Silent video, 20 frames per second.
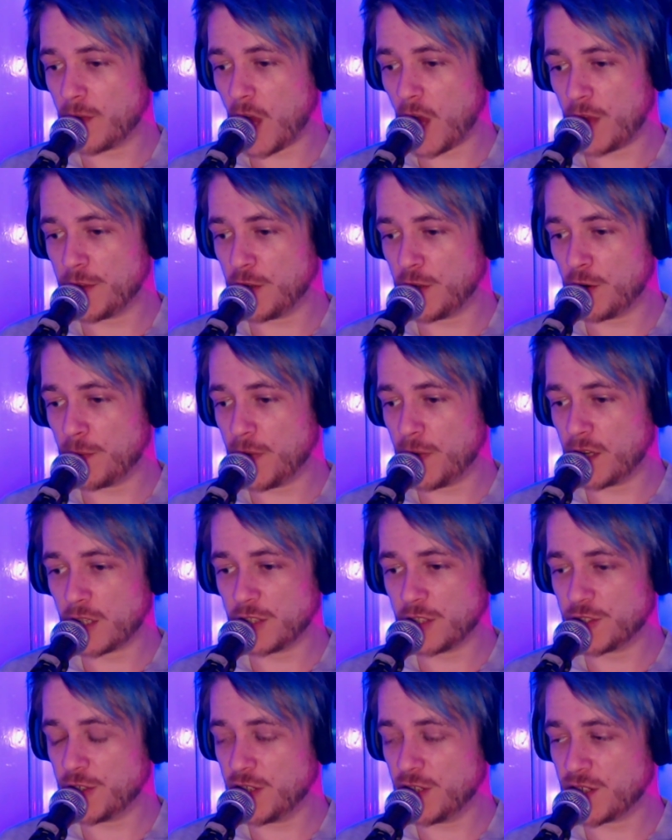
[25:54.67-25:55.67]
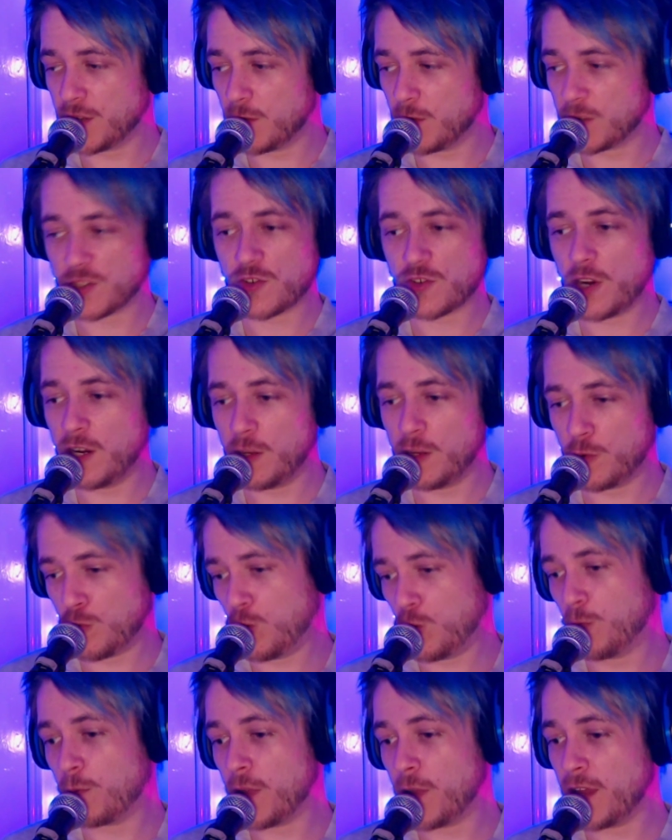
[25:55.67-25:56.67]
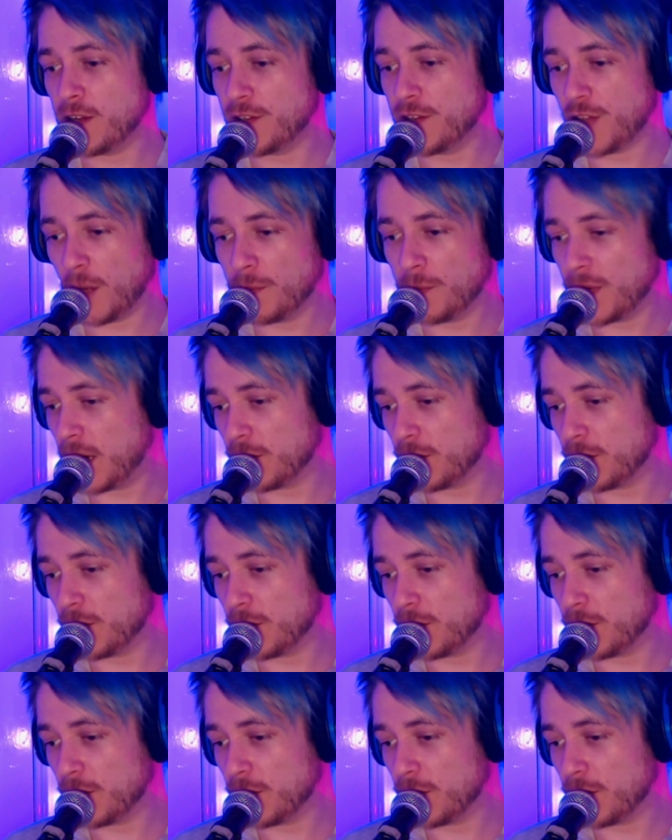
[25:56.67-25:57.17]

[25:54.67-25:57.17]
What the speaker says: other European countries and Australia are all getting dumbed down